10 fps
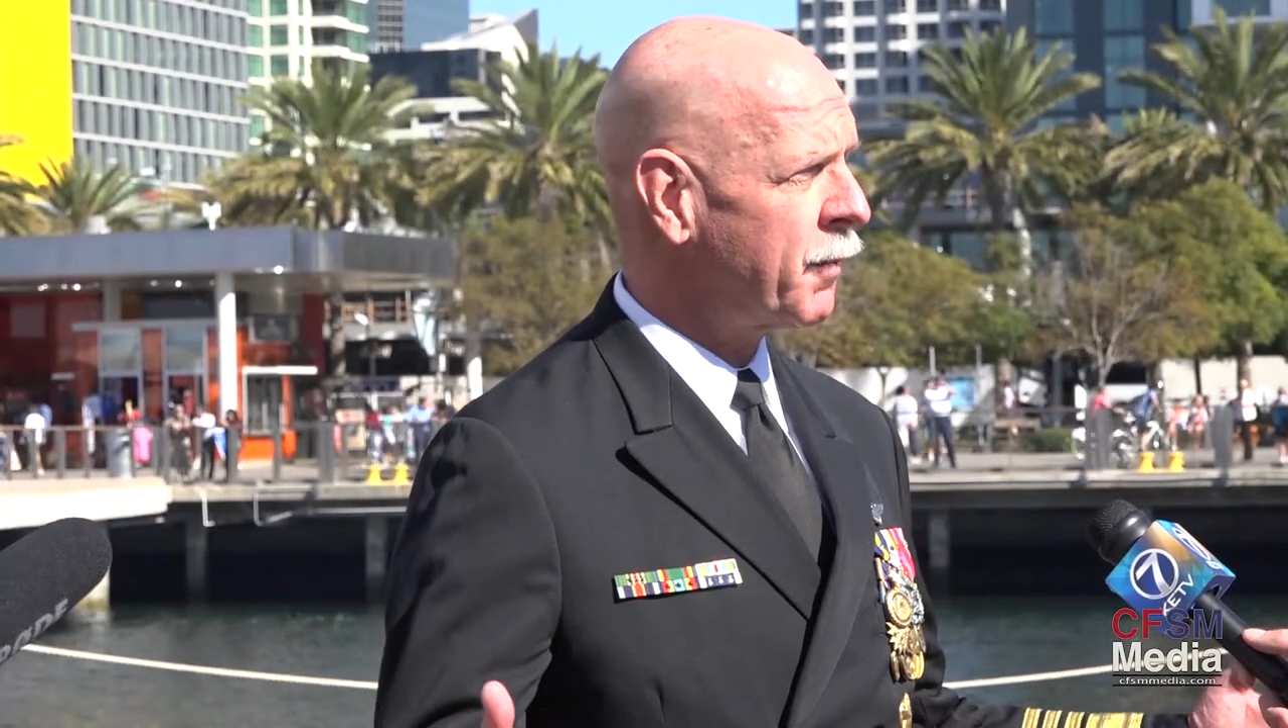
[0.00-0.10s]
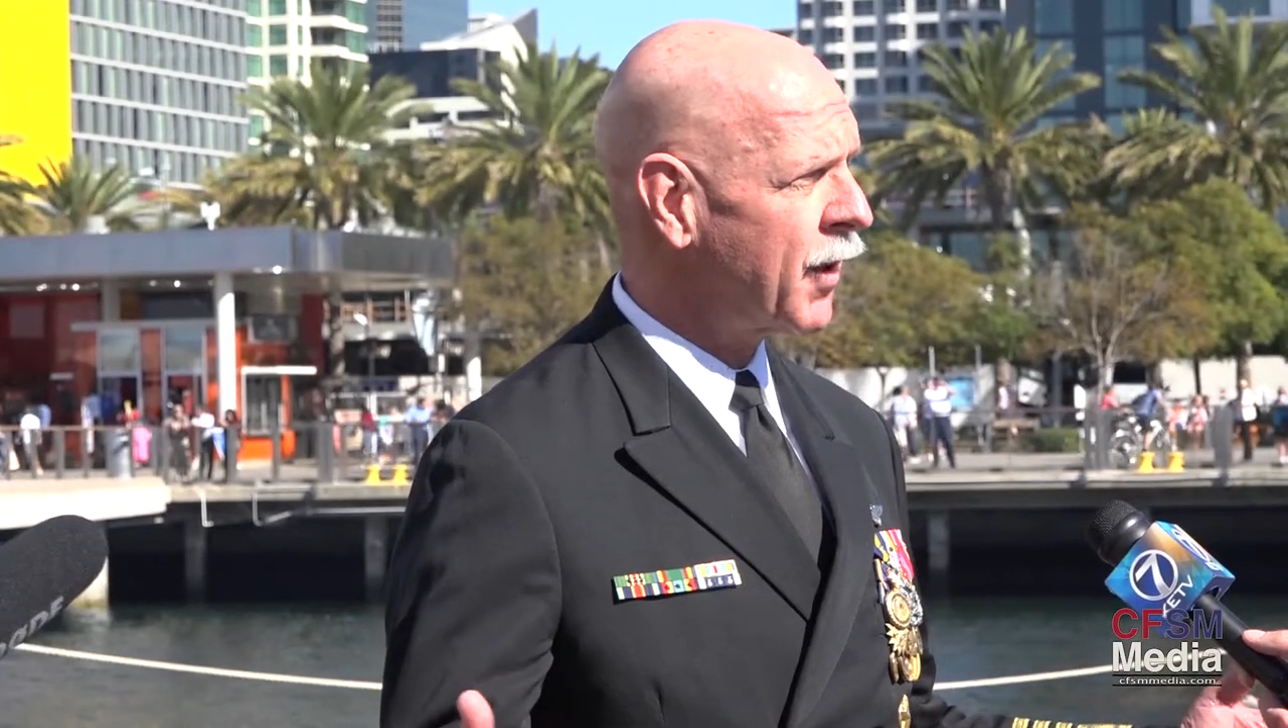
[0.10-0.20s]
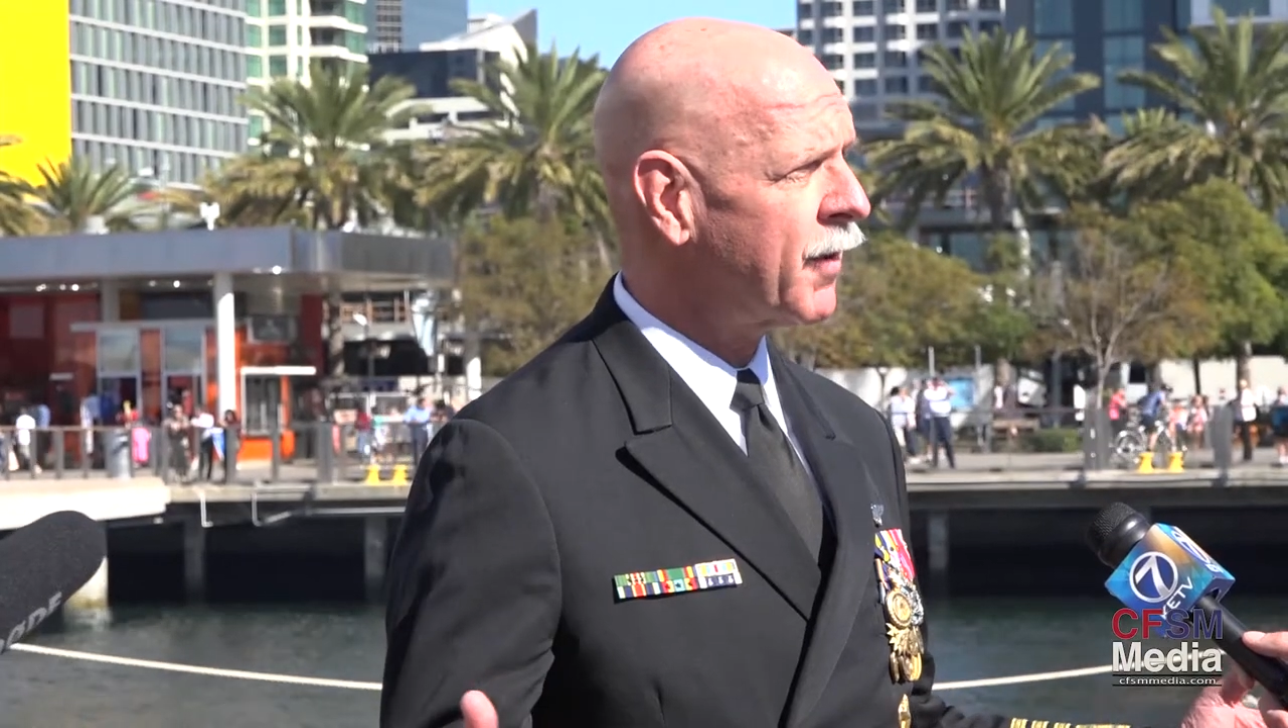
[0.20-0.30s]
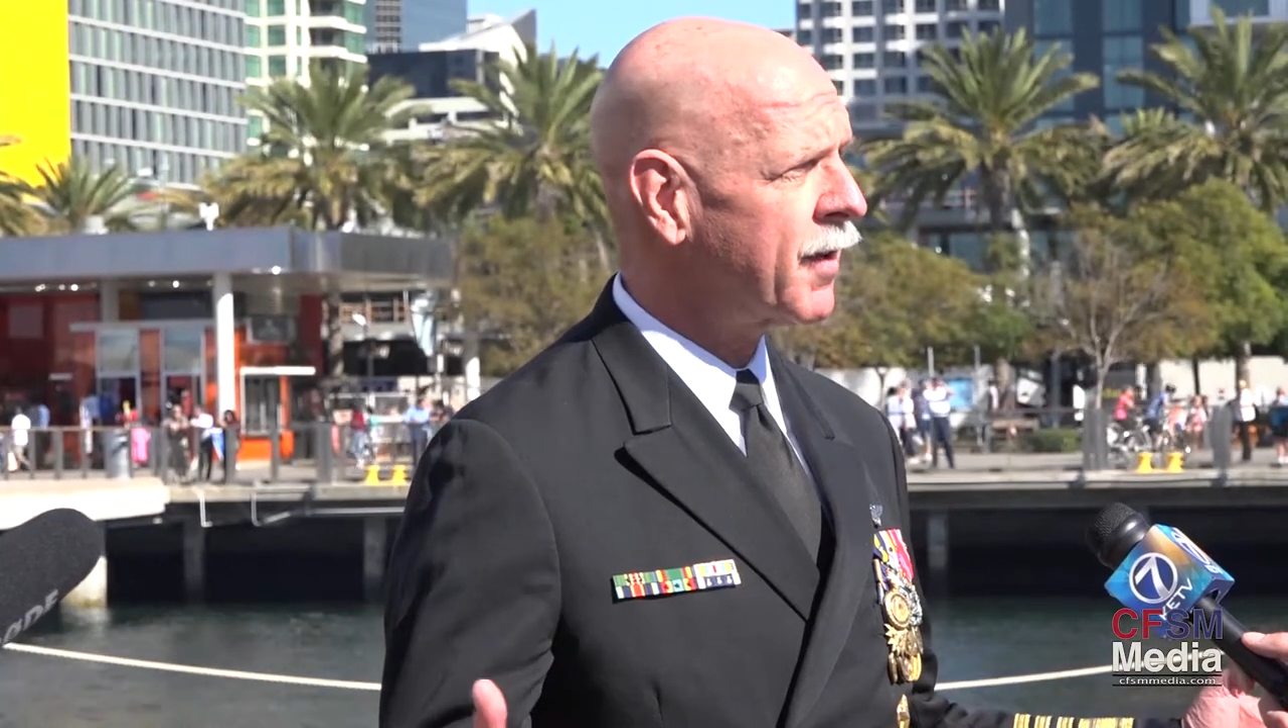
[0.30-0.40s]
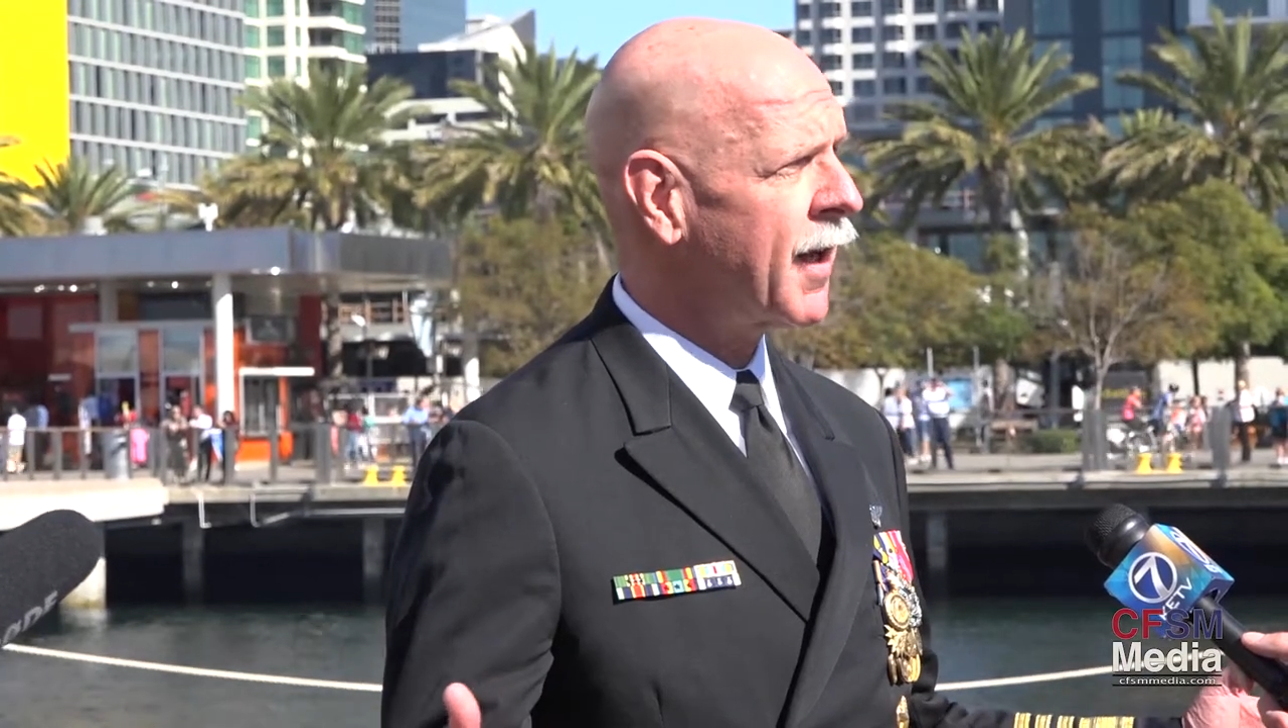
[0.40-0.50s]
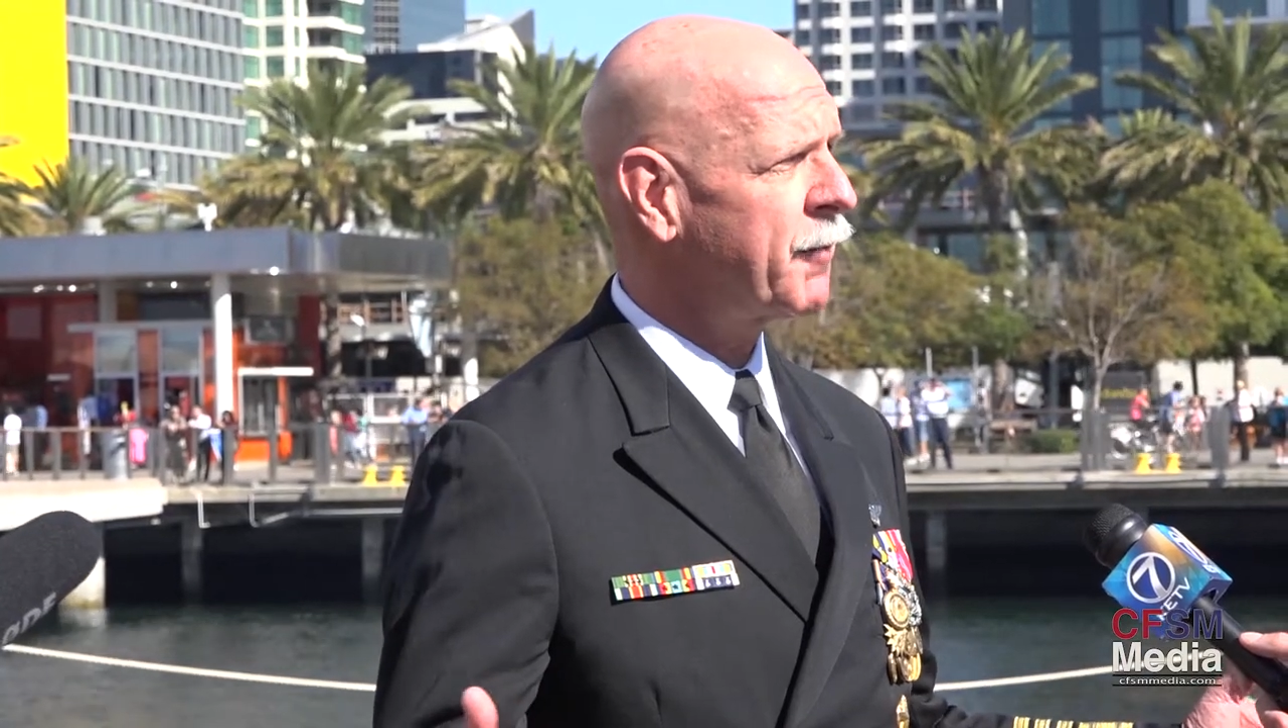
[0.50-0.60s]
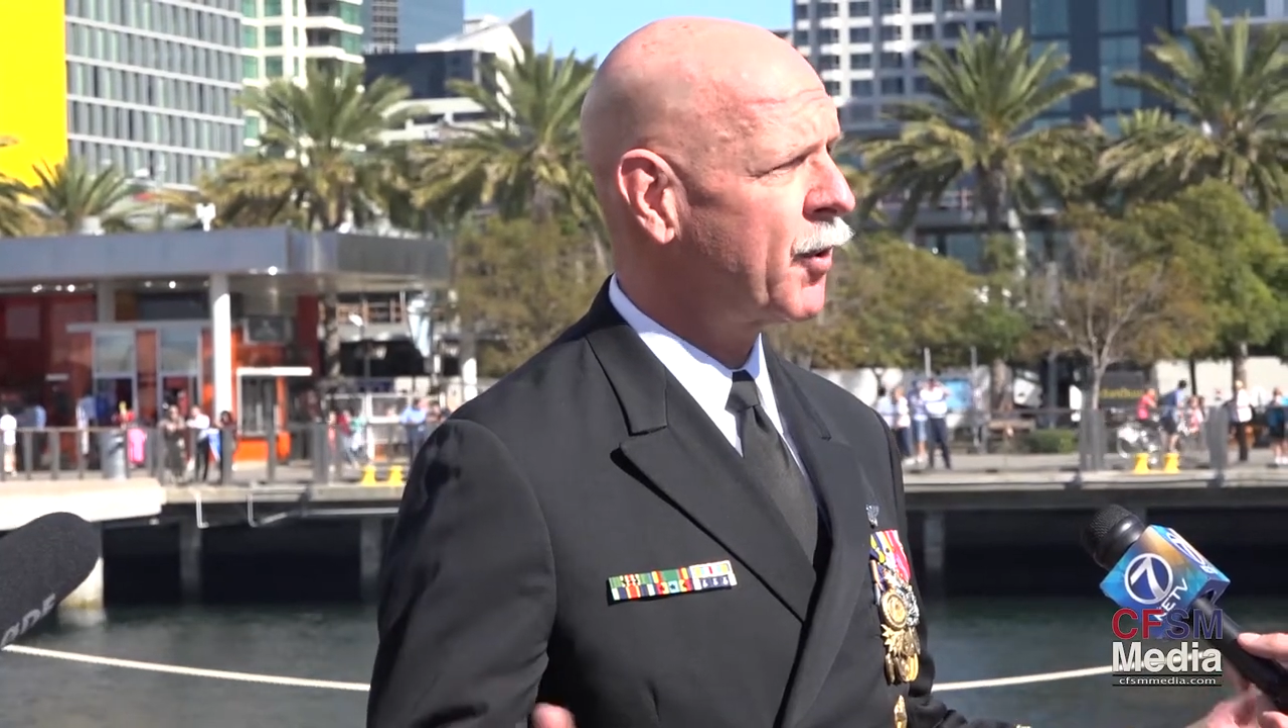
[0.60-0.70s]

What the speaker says: maritime